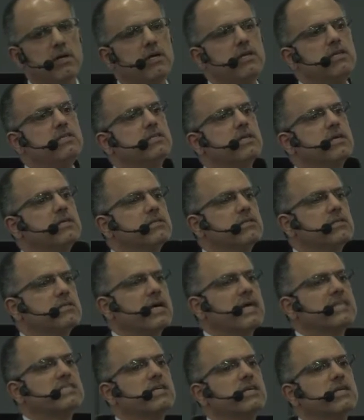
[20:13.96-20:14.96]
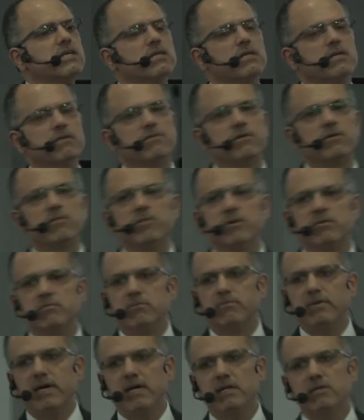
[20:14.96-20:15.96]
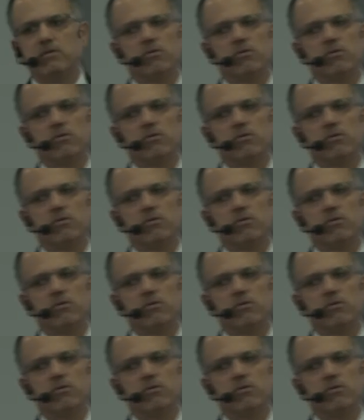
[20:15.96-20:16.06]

He sends a signal from the mobile